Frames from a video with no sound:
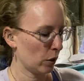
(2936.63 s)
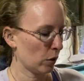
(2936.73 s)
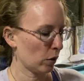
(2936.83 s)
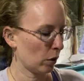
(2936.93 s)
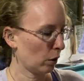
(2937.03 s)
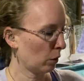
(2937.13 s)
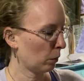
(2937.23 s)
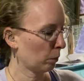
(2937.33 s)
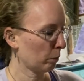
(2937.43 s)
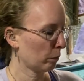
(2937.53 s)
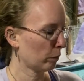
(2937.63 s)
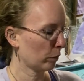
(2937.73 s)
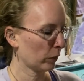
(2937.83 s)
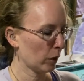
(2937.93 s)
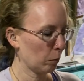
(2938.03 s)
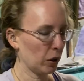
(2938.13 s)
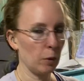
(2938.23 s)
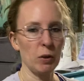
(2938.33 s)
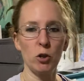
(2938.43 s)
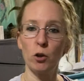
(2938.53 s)
So but let
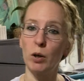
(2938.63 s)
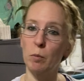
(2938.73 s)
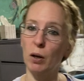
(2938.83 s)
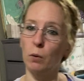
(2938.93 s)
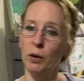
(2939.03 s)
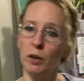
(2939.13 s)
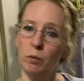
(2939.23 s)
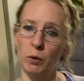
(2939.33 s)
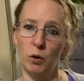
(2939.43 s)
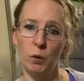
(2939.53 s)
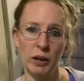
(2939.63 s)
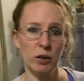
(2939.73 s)
me show you my orchid real quick.